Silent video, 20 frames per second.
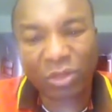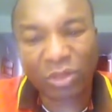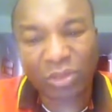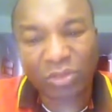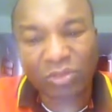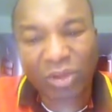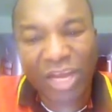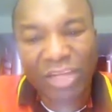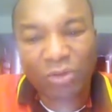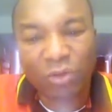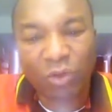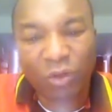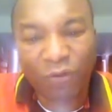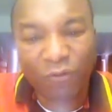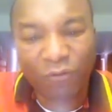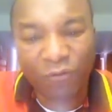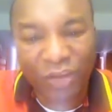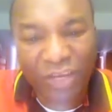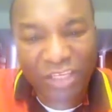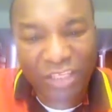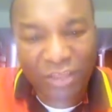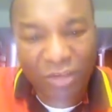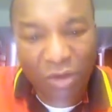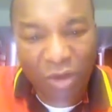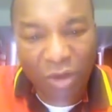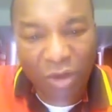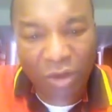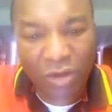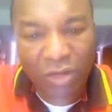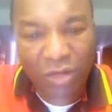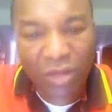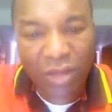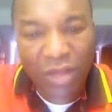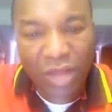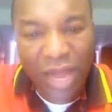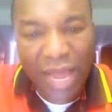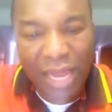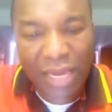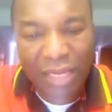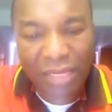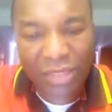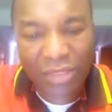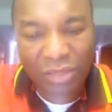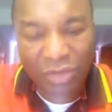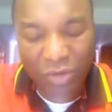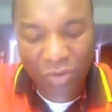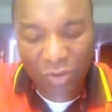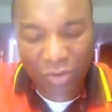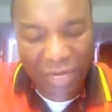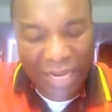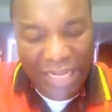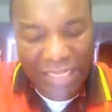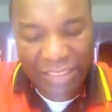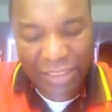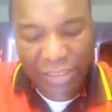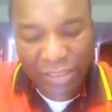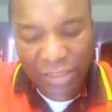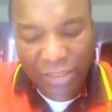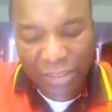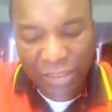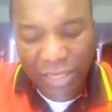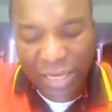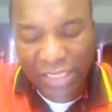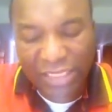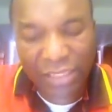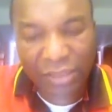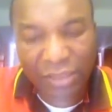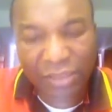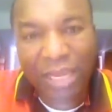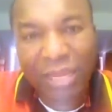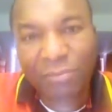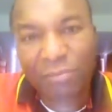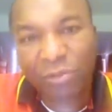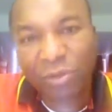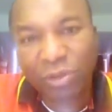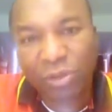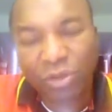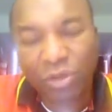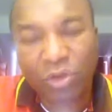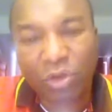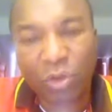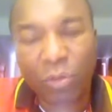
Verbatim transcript: trying to convince God, and letting him